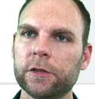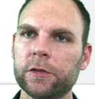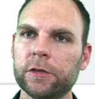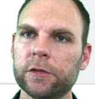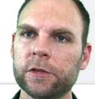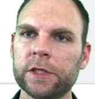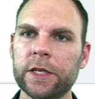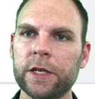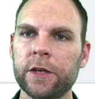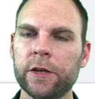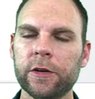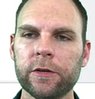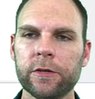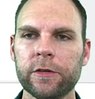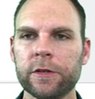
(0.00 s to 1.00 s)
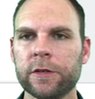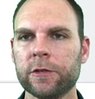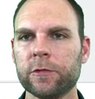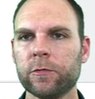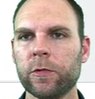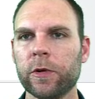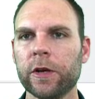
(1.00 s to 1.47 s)
So you'll see here,
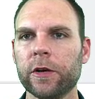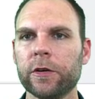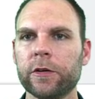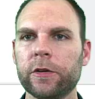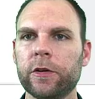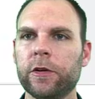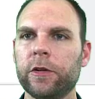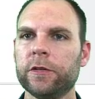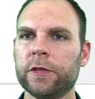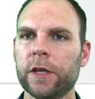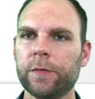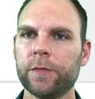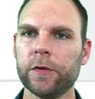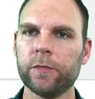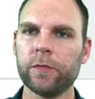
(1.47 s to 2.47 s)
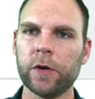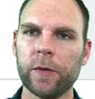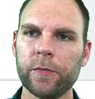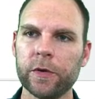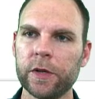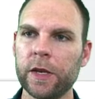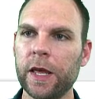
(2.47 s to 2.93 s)
this is where you set up your
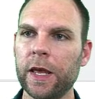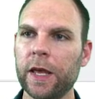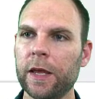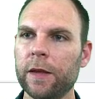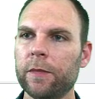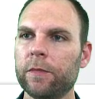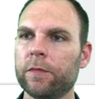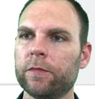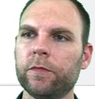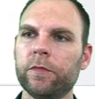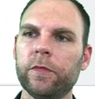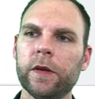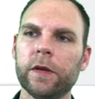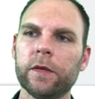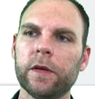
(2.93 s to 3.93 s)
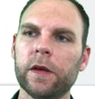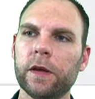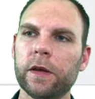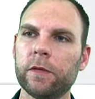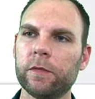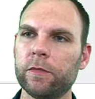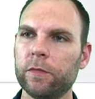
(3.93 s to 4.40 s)
property name,
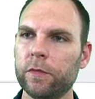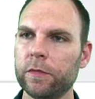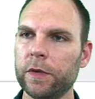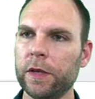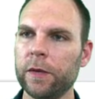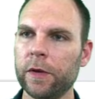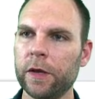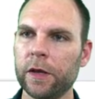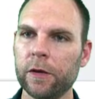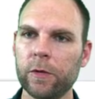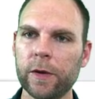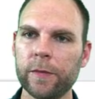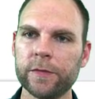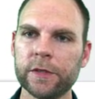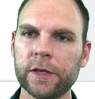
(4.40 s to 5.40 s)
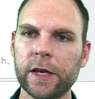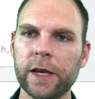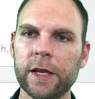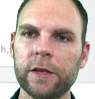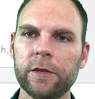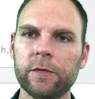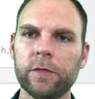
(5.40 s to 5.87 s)
email,
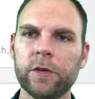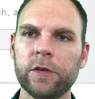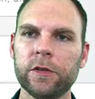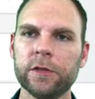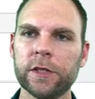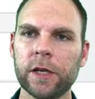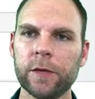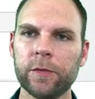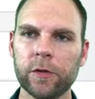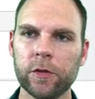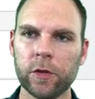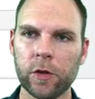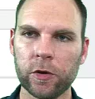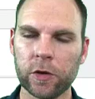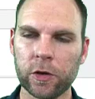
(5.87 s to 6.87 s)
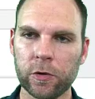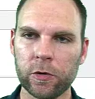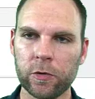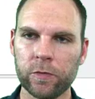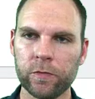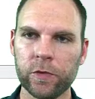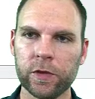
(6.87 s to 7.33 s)
website. You can set up your
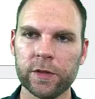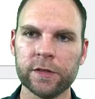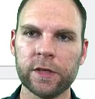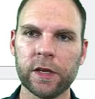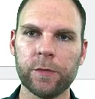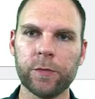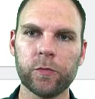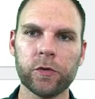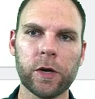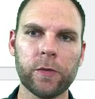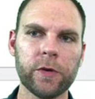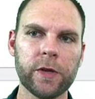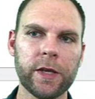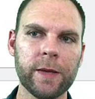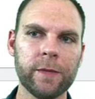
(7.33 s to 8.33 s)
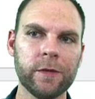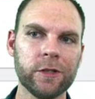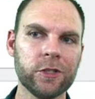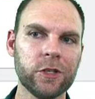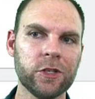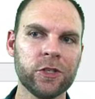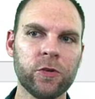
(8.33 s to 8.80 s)
logo. You can set up a property
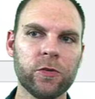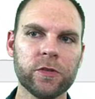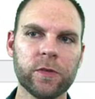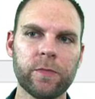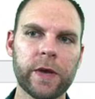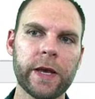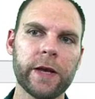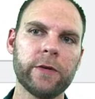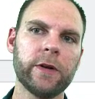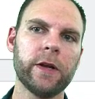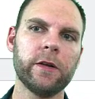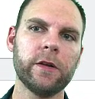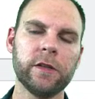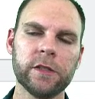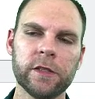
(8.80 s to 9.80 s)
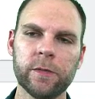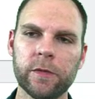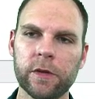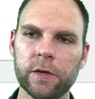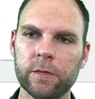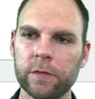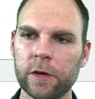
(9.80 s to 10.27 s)
image to show as a background on
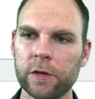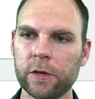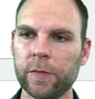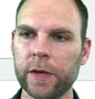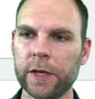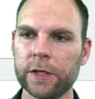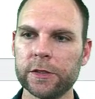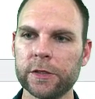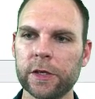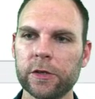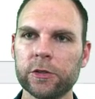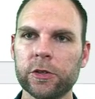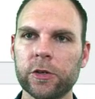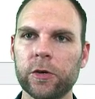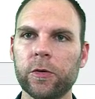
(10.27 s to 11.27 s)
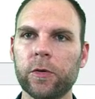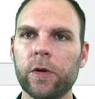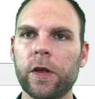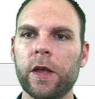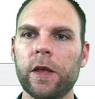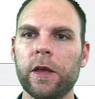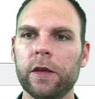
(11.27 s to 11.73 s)
some of the other pages I'll
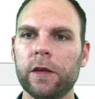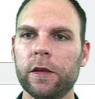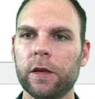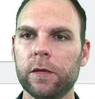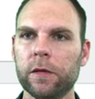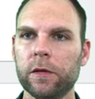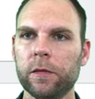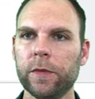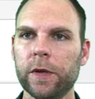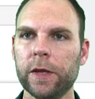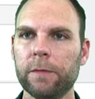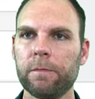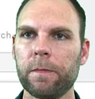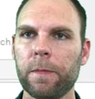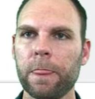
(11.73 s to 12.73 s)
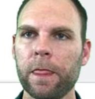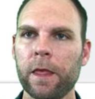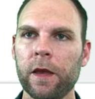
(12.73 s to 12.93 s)
show in a little bit.